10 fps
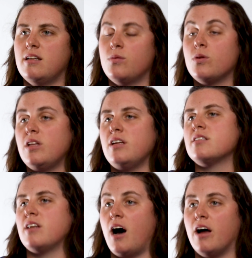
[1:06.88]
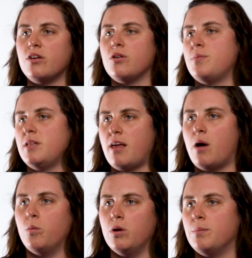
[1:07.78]
It really is an honor to be
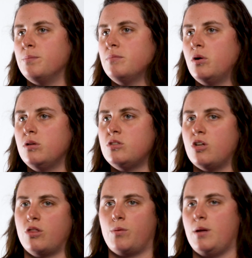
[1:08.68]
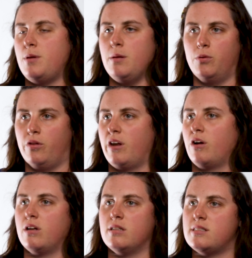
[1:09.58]
that 1 to 3 people that
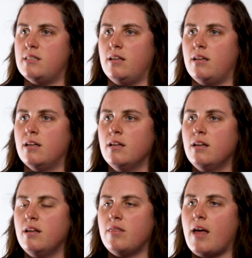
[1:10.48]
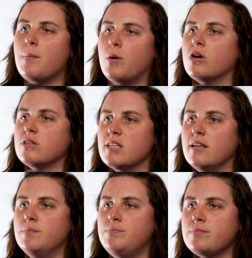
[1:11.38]
are going to see that
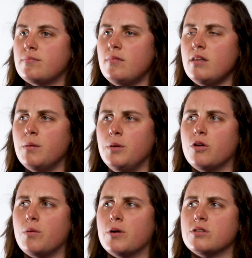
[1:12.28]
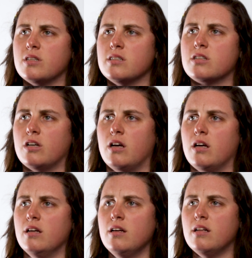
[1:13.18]
person. I mean, you're the person that's going
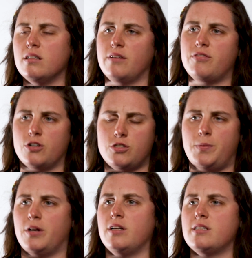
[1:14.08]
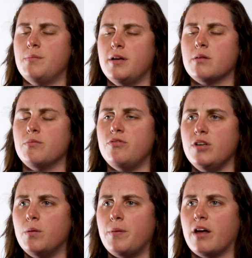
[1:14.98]
to lift their spirits and make them
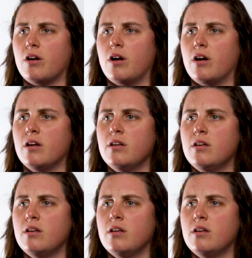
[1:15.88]
feel better.